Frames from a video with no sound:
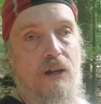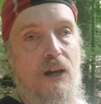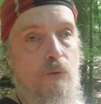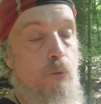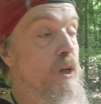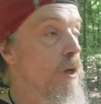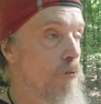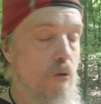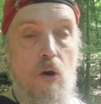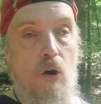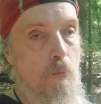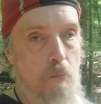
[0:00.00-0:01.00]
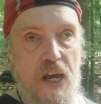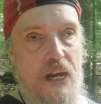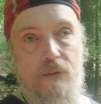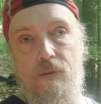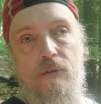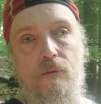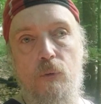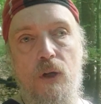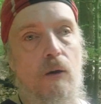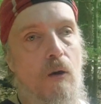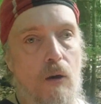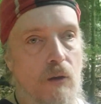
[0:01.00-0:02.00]
and we are all mad, we
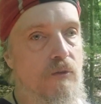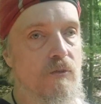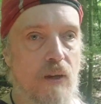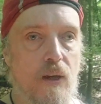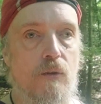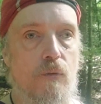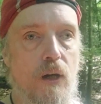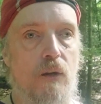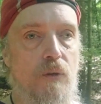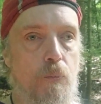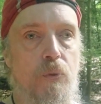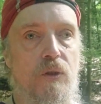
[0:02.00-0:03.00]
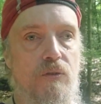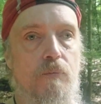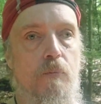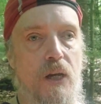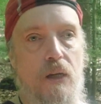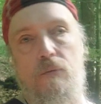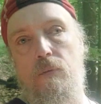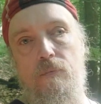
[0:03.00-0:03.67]
are all stark, raving, pissed mad,